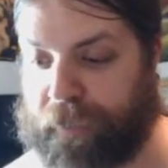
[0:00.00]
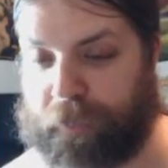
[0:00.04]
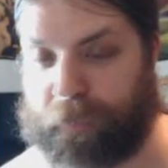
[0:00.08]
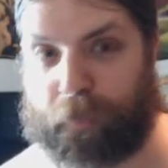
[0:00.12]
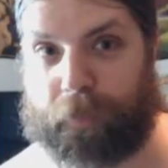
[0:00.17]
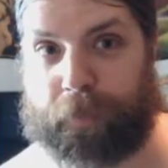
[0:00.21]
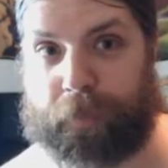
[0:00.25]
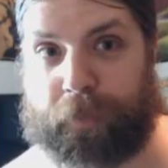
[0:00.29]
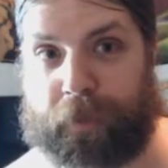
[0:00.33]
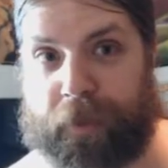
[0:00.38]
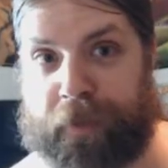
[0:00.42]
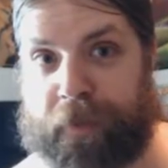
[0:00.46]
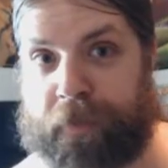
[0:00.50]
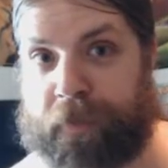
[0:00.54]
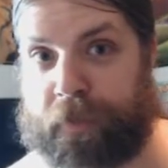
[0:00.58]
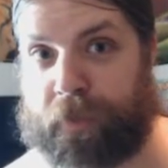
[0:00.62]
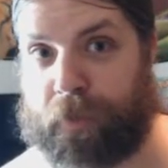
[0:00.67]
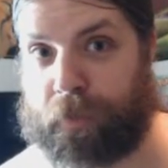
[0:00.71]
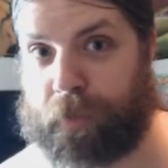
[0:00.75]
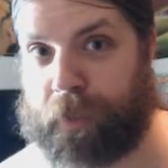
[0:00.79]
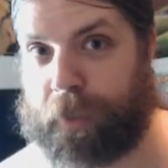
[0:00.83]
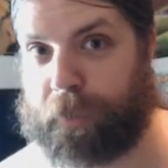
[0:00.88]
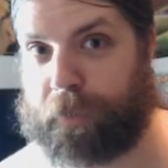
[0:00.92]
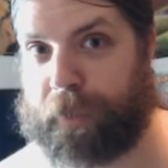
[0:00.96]
like we're playing
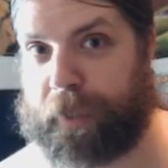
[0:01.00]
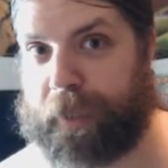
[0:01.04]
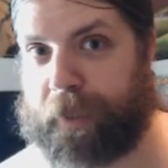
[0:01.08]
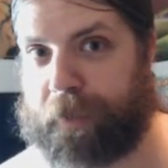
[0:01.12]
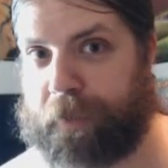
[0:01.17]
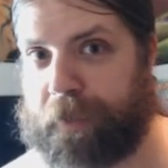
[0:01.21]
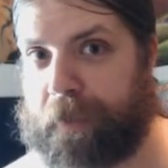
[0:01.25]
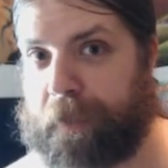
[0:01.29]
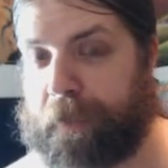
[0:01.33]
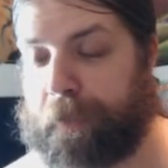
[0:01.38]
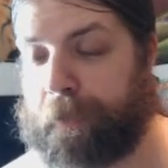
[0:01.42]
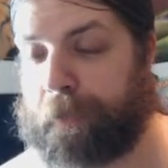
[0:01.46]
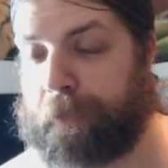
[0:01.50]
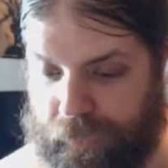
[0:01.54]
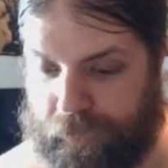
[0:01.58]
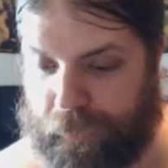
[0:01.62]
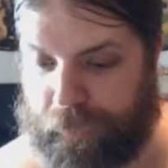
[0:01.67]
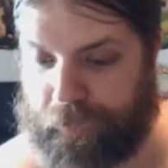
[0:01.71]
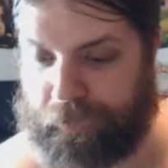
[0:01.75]
Yu-Gi-Oh! Out here.